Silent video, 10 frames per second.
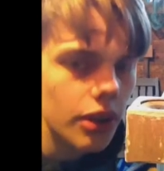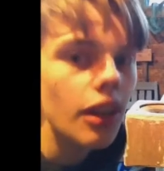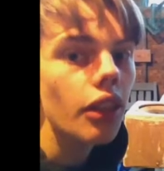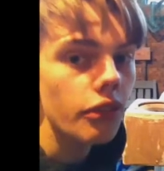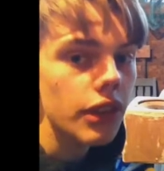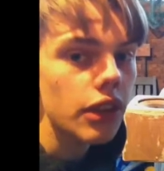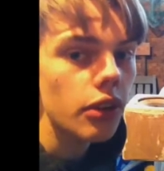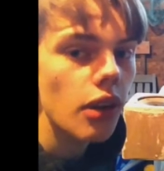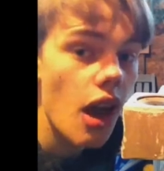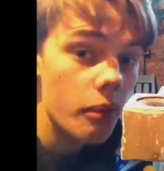I'll show it you
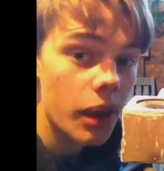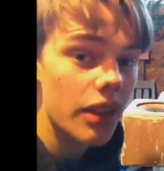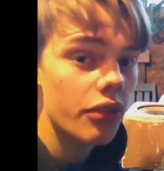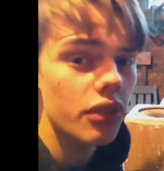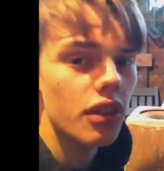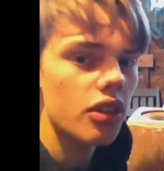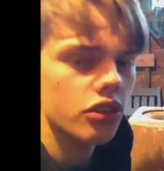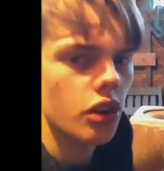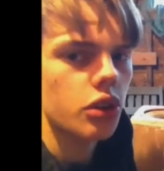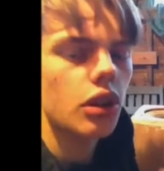in another video. I
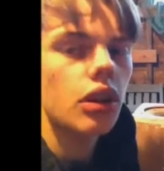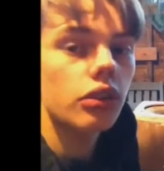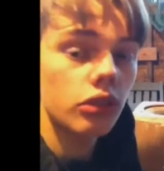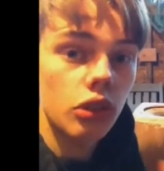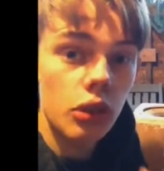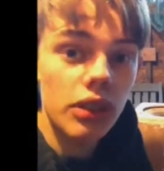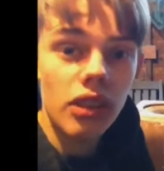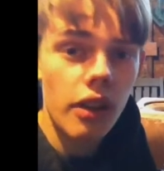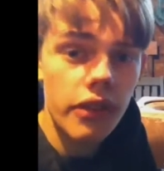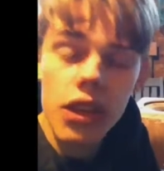might even
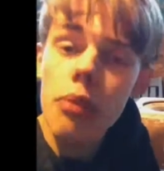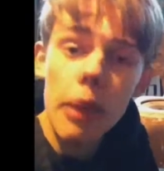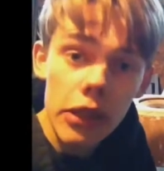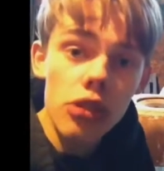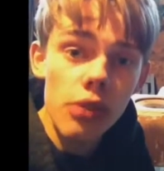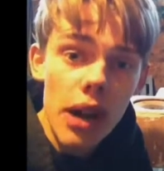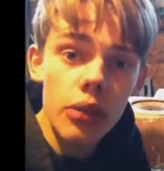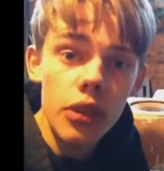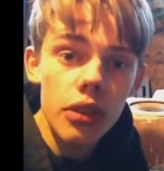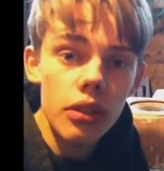do an entire
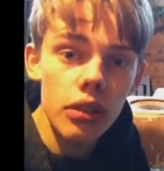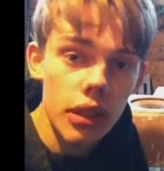video based